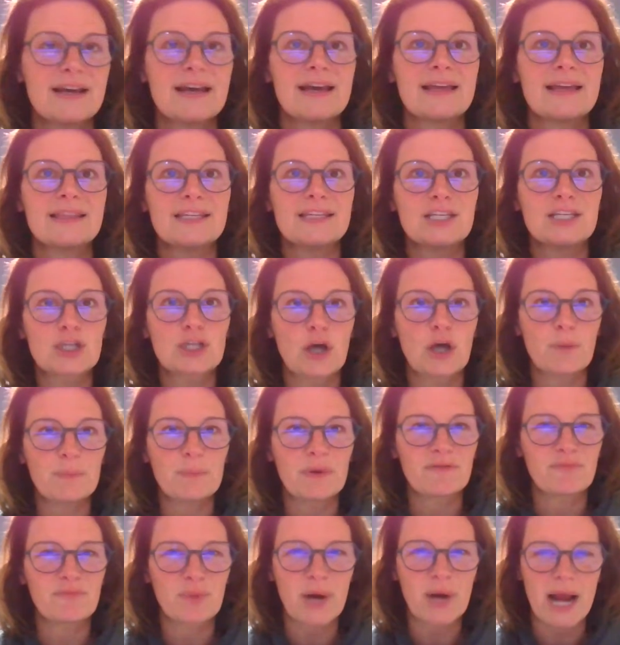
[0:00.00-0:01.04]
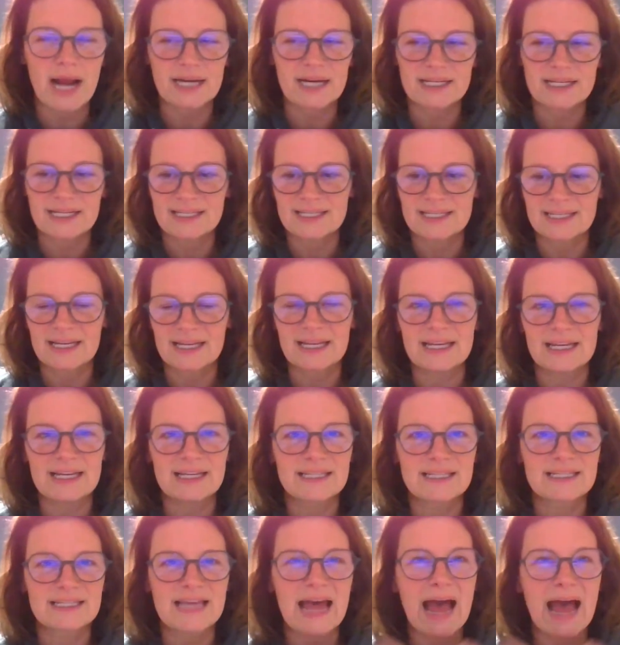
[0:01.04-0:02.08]
the scope of practice that
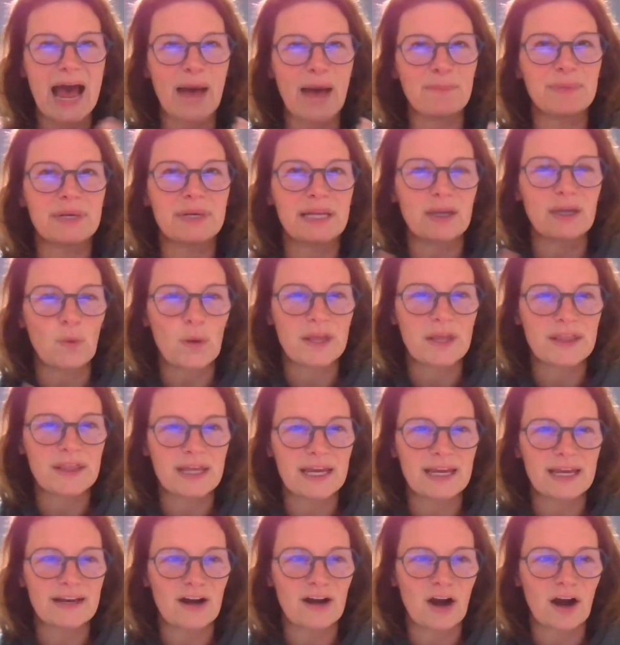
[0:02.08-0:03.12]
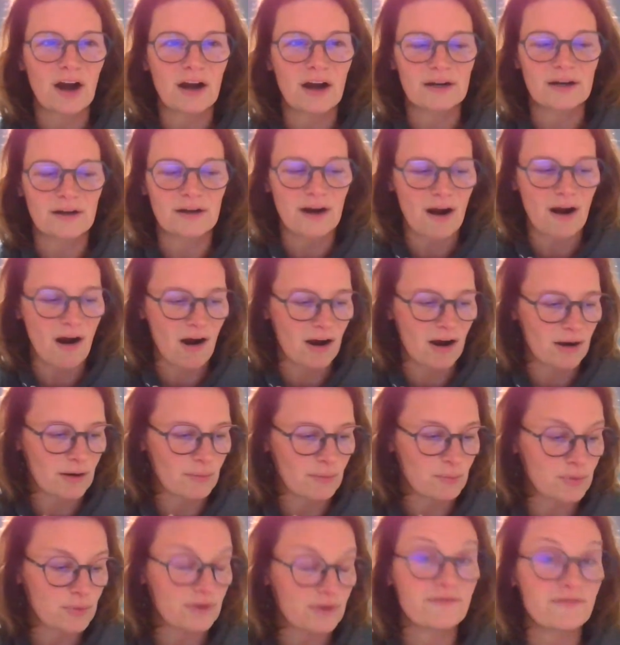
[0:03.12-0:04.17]
is happening within our
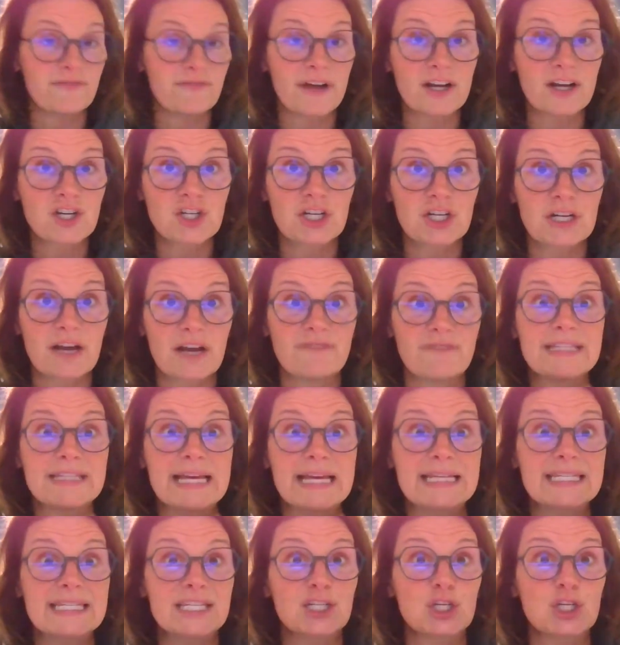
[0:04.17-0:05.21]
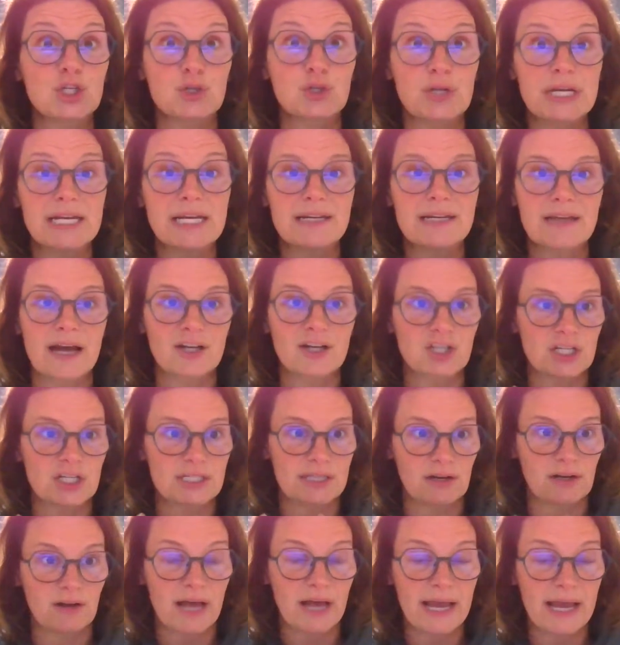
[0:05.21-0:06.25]
profession of dentistry, not just
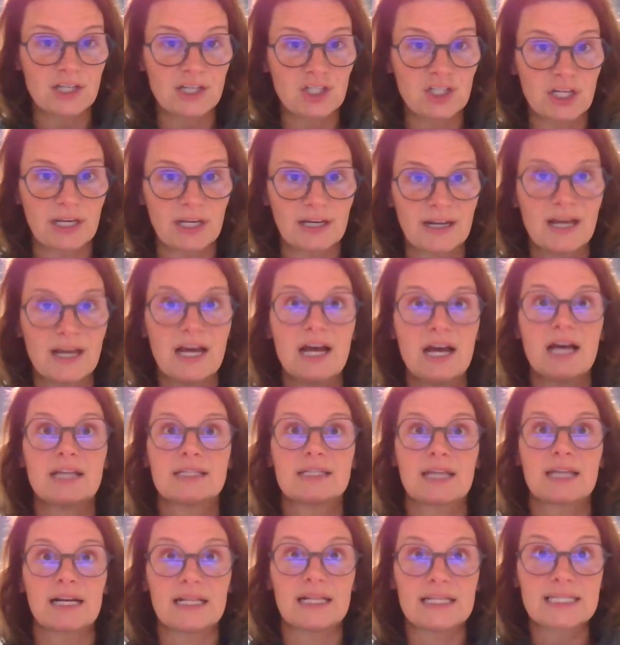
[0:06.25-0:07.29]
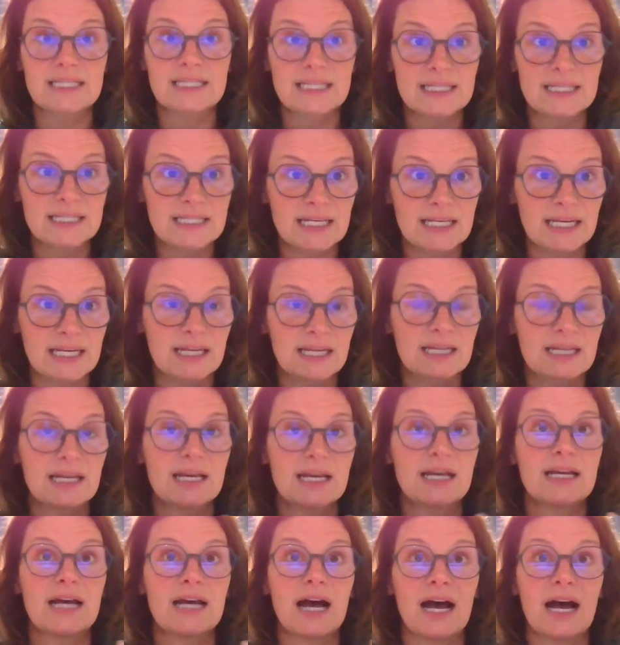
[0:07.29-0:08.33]
dental hygiene, dental assisting,
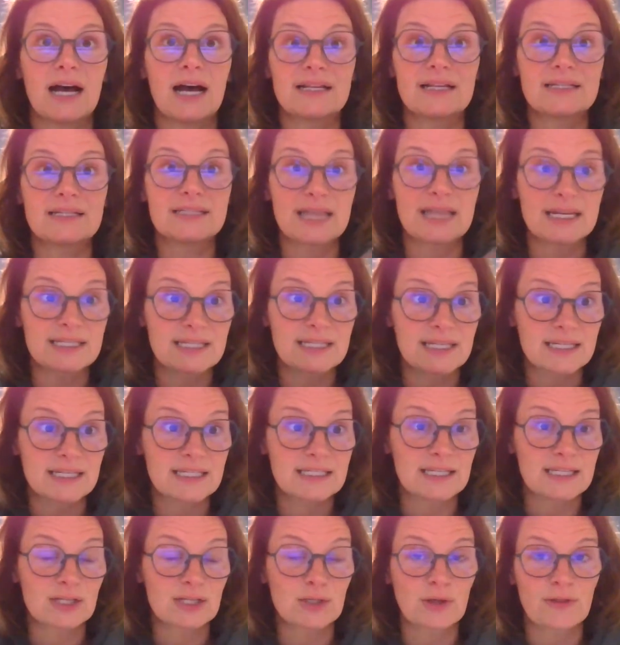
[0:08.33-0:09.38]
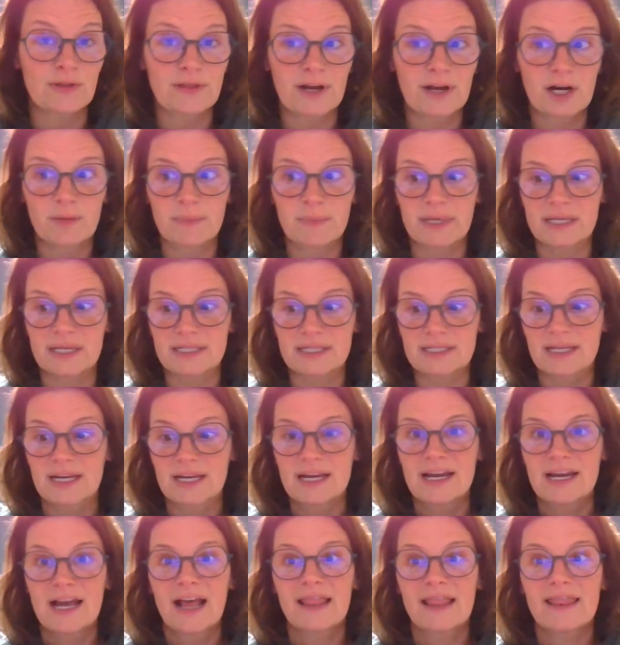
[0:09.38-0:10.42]
dentist, dental therapist,
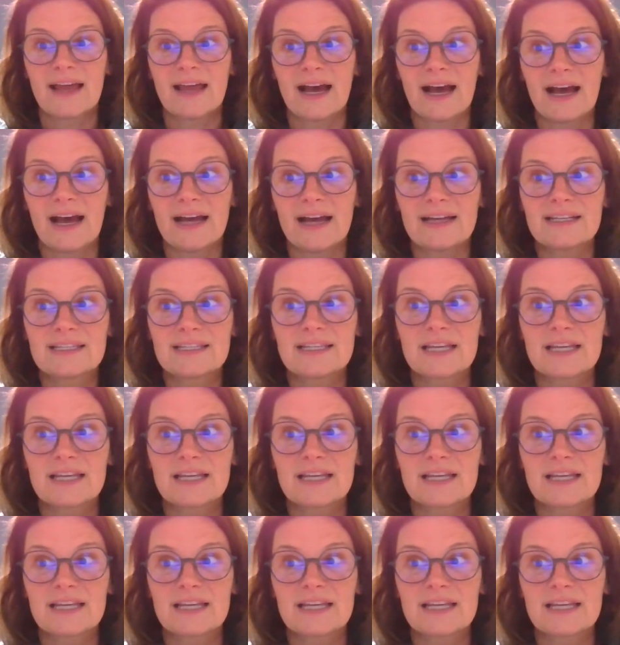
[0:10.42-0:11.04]
that